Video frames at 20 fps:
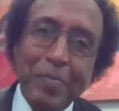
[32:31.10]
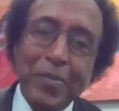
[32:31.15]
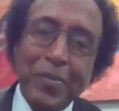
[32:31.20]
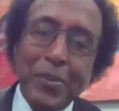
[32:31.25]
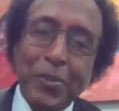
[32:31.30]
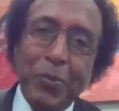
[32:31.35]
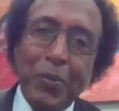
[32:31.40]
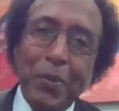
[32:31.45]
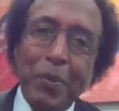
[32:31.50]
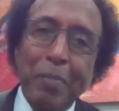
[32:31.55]

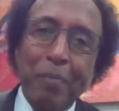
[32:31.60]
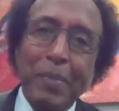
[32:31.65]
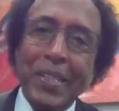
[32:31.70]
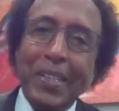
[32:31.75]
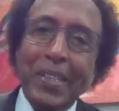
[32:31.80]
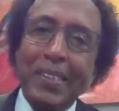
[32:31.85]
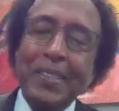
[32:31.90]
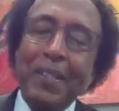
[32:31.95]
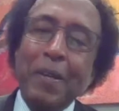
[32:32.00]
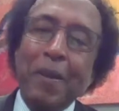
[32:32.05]

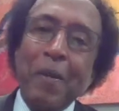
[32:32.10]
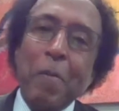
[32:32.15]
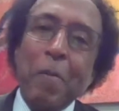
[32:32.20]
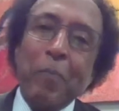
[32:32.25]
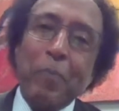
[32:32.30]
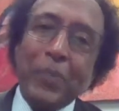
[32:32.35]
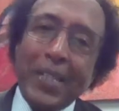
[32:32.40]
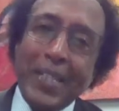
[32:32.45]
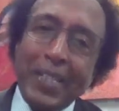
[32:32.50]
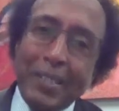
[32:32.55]
Swinburne,
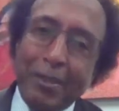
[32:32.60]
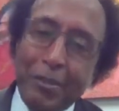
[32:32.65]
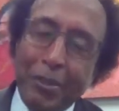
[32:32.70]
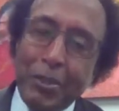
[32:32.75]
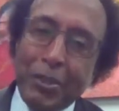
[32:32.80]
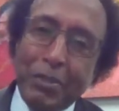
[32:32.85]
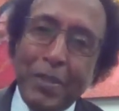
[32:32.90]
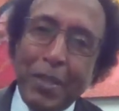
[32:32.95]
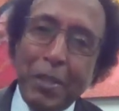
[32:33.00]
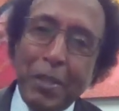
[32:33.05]
and
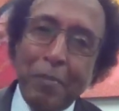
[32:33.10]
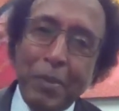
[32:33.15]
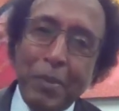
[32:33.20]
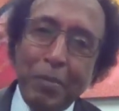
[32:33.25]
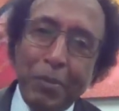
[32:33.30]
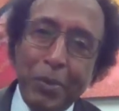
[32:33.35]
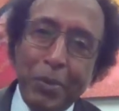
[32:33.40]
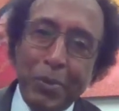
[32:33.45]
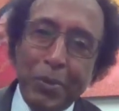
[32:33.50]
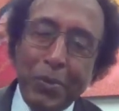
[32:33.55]
lots of other
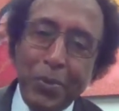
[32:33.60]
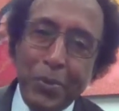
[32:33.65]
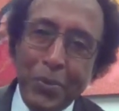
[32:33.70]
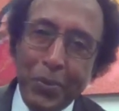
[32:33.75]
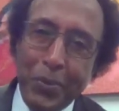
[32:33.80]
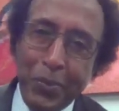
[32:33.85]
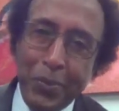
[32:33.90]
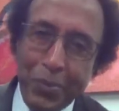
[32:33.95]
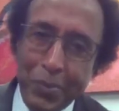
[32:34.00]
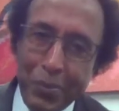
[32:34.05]
people
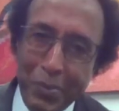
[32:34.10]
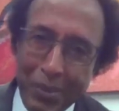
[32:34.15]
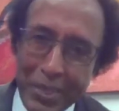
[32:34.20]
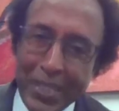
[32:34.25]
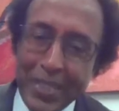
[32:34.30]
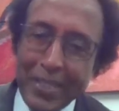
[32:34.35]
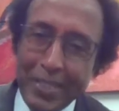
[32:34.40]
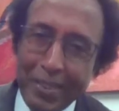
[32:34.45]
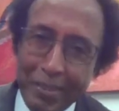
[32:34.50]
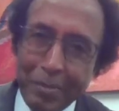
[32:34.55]
who
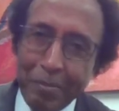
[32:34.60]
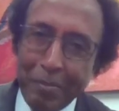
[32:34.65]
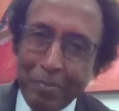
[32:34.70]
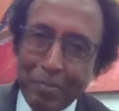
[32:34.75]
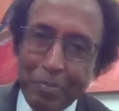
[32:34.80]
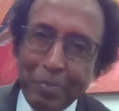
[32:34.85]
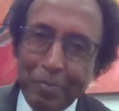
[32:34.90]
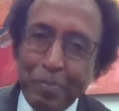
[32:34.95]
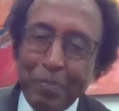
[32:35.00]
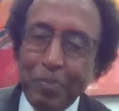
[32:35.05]
really
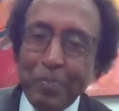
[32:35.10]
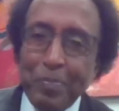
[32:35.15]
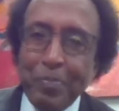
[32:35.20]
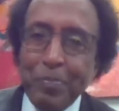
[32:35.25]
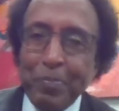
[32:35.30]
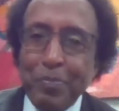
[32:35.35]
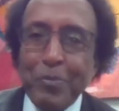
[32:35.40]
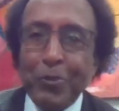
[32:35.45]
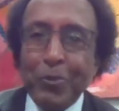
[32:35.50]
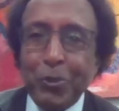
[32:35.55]

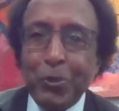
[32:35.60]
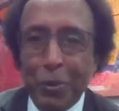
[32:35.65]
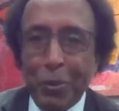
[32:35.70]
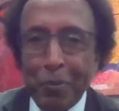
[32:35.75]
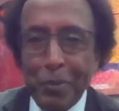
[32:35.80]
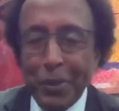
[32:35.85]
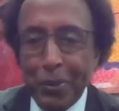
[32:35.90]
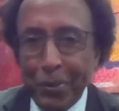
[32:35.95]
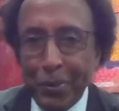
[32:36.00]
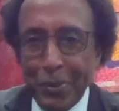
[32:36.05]
taught
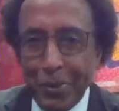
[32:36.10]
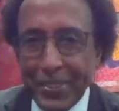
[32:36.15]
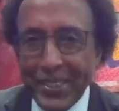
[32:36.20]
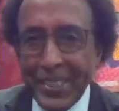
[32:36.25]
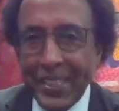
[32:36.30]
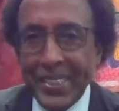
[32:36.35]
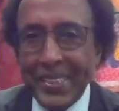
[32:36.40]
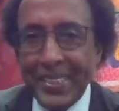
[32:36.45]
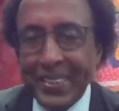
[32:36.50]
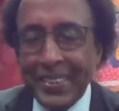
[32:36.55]
me all these
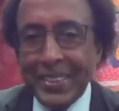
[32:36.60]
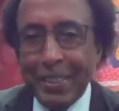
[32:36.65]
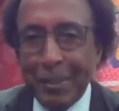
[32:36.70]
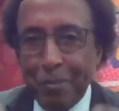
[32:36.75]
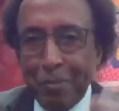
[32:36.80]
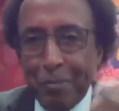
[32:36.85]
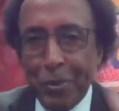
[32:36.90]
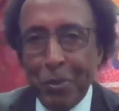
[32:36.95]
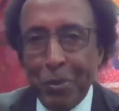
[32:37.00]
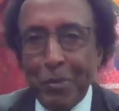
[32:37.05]
ideas
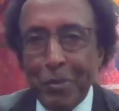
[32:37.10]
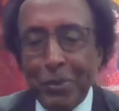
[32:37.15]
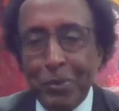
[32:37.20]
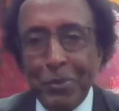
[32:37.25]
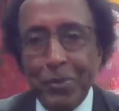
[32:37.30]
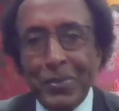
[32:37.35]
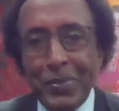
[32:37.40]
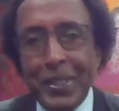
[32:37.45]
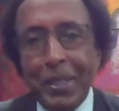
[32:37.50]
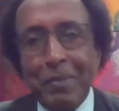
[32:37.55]
and brought me to
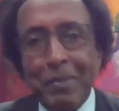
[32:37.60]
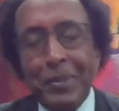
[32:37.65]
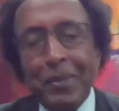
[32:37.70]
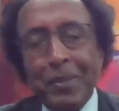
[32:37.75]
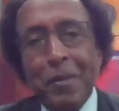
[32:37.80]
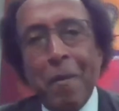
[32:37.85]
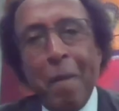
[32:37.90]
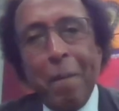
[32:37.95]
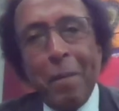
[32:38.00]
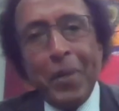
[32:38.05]
this
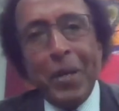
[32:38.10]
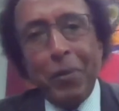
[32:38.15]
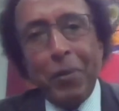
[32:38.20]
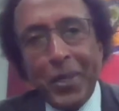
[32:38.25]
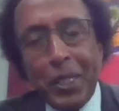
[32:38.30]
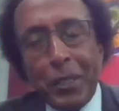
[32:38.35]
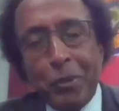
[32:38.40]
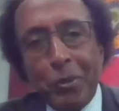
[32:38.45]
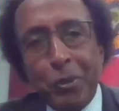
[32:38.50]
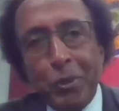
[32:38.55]
level. I
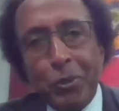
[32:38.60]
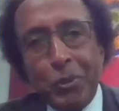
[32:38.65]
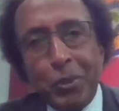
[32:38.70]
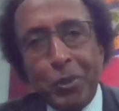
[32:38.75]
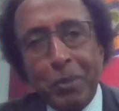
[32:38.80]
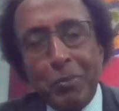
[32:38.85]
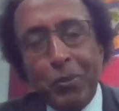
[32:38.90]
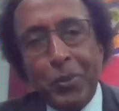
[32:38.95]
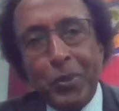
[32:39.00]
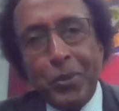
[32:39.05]
want to acknowledge
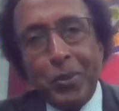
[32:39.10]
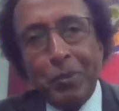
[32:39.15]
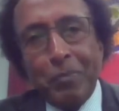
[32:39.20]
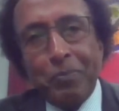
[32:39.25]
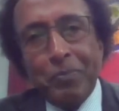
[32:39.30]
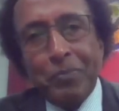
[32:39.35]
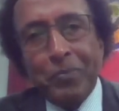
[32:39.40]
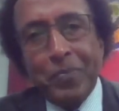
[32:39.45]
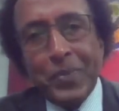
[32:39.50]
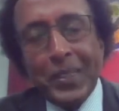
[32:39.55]
them all.